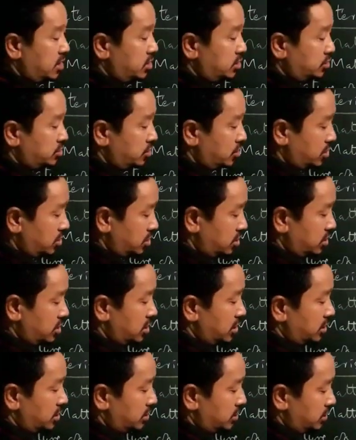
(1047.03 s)
So
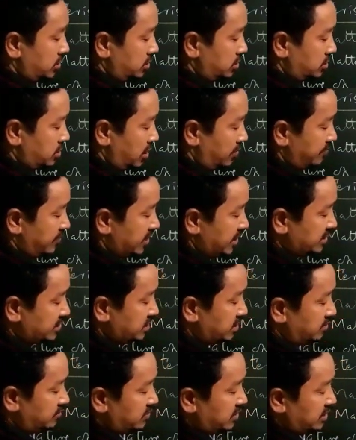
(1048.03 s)

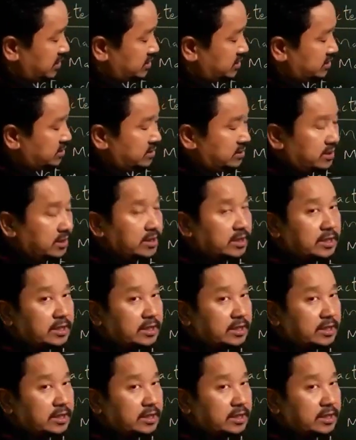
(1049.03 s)
combination of these